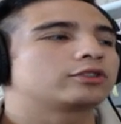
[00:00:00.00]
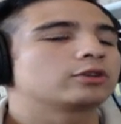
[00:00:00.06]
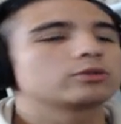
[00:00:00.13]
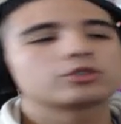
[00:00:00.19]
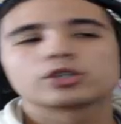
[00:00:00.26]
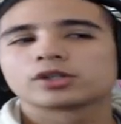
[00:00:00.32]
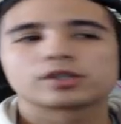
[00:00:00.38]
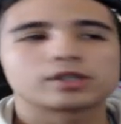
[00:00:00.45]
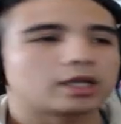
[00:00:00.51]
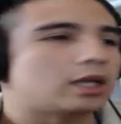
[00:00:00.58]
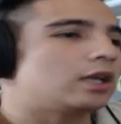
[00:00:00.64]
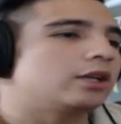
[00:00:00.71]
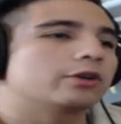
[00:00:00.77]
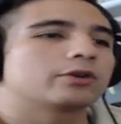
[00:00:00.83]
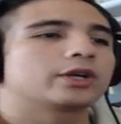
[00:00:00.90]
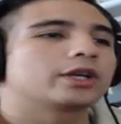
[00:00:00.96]
Don't just
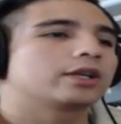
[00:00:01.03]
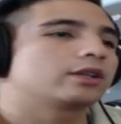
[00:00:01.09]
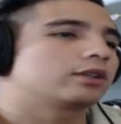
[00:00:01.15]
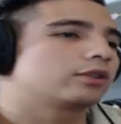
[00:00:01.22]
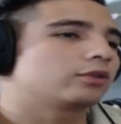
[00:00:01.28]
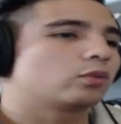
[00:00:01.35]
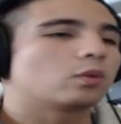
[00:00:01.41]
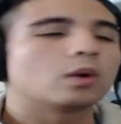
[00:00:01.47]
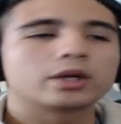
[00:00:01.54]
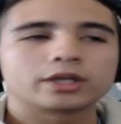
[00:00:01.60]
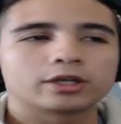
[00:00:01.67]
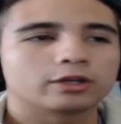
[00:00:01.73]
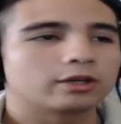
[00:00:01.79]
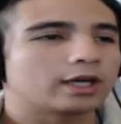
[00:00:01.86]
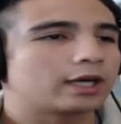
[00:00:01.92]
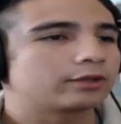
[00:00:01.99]
hear it one
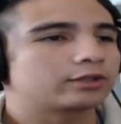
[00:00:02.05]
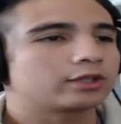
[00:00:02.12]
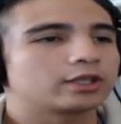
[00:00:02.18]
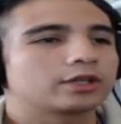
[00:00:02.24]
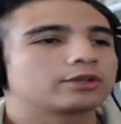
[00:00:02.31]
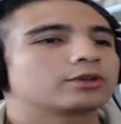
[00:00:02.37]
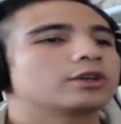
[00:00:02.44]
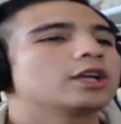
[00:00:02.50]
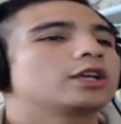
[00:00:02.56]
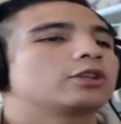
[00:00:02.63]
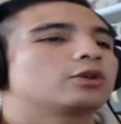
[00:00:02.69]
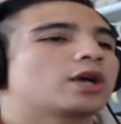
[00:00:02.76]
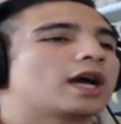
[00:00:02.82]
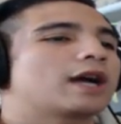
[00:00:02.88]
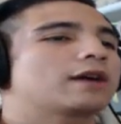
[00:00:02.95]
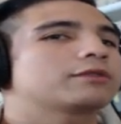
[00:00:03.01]
ear out the other.
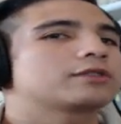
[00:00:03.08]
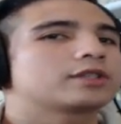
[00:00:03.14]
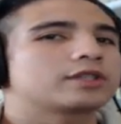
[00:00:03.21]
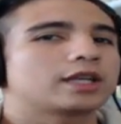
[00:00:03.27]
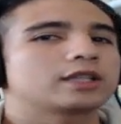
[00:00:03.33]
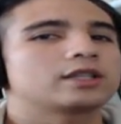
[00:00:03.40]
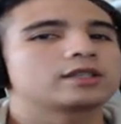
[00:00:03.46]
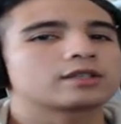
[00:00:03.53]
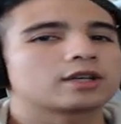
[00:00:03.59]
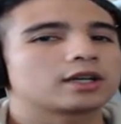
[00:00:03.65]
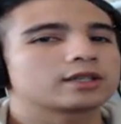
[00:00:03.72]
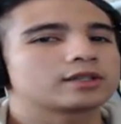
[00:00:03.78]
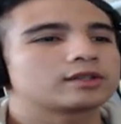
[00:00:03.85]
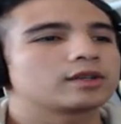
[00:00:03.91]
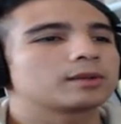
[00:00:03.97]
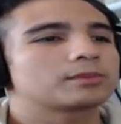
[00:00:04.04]
You have to take these
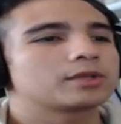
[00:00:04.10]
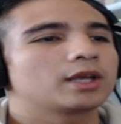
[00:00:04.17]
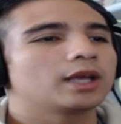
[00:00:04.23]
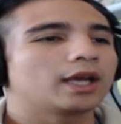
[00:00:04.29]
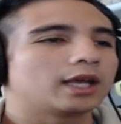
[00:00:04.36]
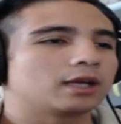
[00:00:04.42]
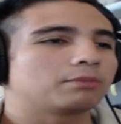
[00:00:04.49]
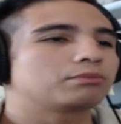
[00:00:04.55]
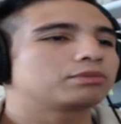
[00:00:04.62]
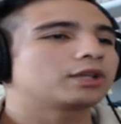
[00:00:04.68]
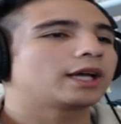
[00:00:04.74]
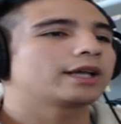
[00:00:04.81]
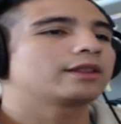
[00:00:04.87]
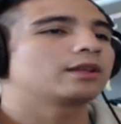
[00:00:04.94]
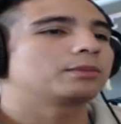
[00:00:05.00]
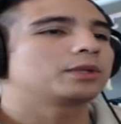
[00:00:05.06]
concepts and
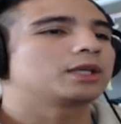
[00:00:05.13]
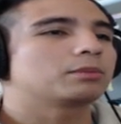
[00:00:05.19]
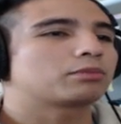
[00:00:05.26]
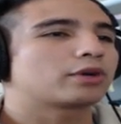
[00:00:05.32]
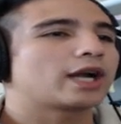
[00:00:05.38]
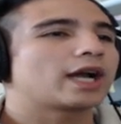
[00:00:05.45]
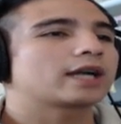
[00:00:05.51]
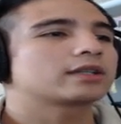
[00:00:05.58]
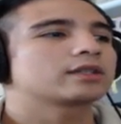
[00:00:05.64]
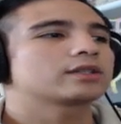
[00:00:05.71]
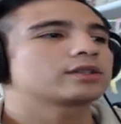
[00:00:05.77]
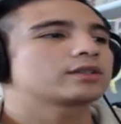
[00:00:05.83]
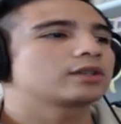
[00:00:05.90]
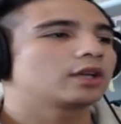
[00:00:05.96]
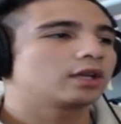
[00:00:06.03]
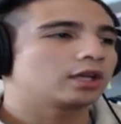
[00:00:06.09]
apply them in
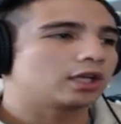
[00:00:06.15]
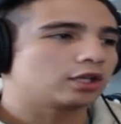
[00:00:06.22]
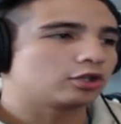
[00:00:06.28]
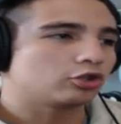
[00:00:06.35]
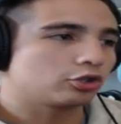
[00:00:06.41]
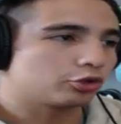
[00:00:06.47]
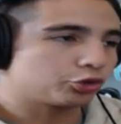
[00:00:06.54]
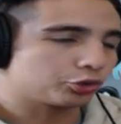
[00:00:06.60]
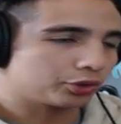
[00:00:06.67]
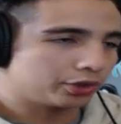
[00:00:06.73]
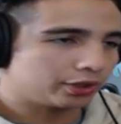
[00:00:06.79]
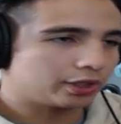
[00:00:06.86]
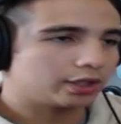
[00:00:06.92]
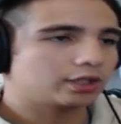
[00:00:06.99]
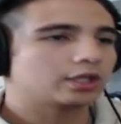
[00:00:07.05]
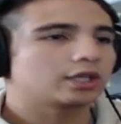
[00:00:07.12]
practice, in your
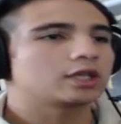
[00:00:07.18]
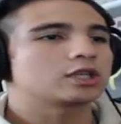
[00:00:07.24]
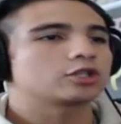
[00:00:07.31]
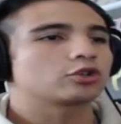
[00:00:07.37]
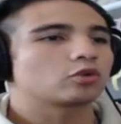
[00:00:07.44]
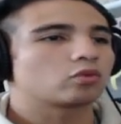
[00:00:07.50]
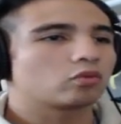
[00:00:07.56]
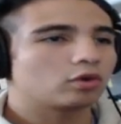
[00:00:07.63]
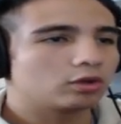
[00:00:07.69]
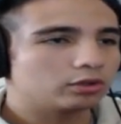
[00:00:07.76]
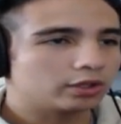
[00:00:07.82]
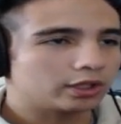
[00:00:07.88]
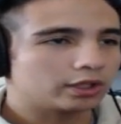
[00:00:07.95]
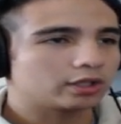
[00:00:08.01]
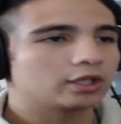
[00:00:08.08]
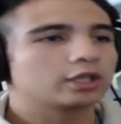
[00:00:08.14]
drilling, in your
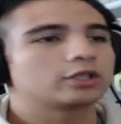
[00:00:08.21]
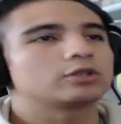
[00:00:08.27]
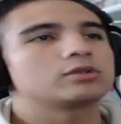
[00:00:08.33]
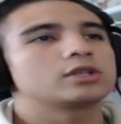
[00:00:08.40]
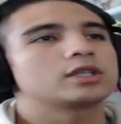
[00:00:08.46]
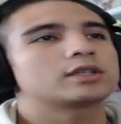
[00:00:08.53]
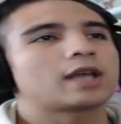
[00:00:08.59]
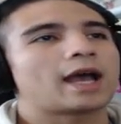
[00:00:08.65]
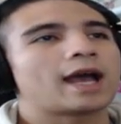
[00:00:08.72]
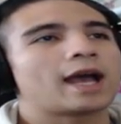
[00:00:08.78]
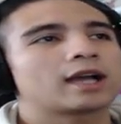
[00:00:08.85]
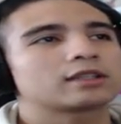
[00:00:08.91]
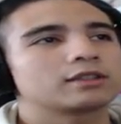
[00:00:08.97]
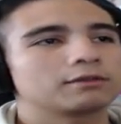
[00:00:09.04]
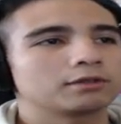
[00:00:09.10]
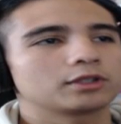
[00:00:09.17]
rolling. You need to
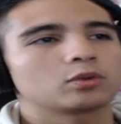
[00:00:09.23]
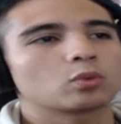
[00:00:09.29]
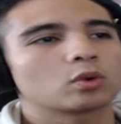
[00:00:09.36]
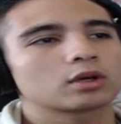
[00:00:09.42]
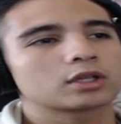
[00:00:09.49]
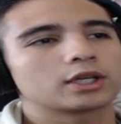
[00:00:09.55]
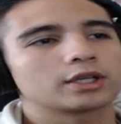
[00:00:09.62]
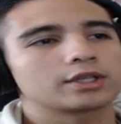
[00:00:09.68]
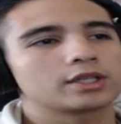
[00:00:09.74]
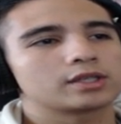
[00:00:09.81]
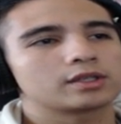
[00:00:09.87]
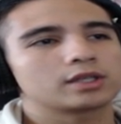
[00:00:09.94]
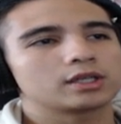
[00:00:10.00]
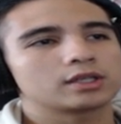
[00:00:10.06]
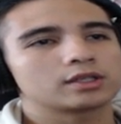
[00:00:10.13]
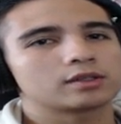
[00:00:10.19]
actively work on these
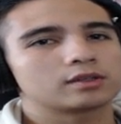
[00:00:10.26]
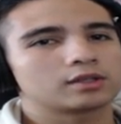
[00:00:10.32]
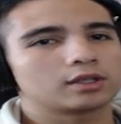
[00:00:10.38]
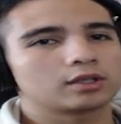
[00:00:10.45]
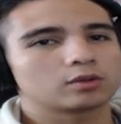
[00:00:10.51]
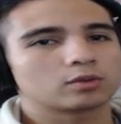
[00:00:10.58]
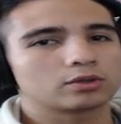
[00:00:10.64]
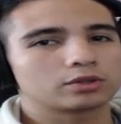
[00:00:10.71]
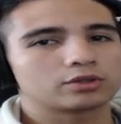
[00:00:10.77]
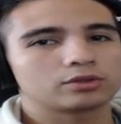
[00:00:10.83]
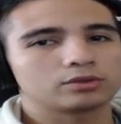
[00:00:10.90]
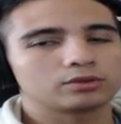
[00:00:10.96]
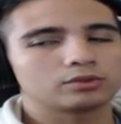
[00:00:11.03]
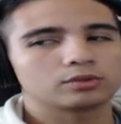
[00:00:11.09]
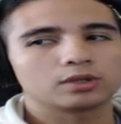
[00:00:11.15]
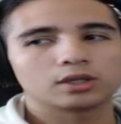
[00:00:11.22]
things in order
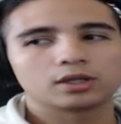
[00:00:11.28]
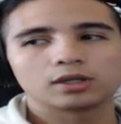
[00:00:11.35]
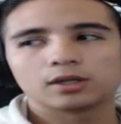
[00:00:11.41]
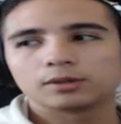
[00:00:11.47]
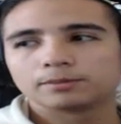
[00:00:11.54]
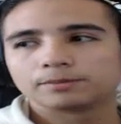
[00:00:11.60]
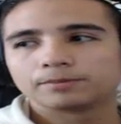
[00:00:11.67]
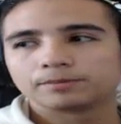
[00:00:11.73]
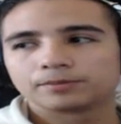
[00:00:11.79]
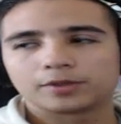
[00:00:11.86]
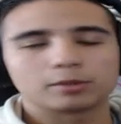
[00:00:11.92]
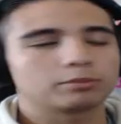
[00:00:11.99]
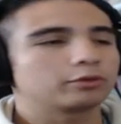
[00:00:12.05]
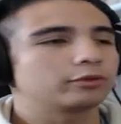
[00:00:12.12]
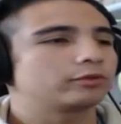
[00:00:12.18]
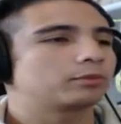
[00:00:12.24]
to
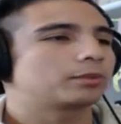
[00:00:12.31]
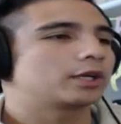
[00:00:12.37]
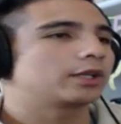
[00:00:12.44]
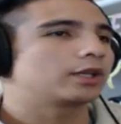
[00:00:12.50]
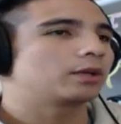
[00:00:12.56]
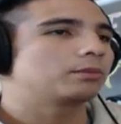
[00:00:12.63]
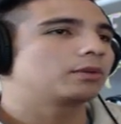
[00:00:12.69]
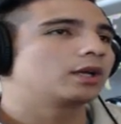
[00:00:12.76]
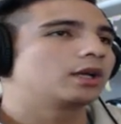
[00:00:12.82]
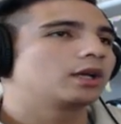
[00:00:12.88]
improve upon them.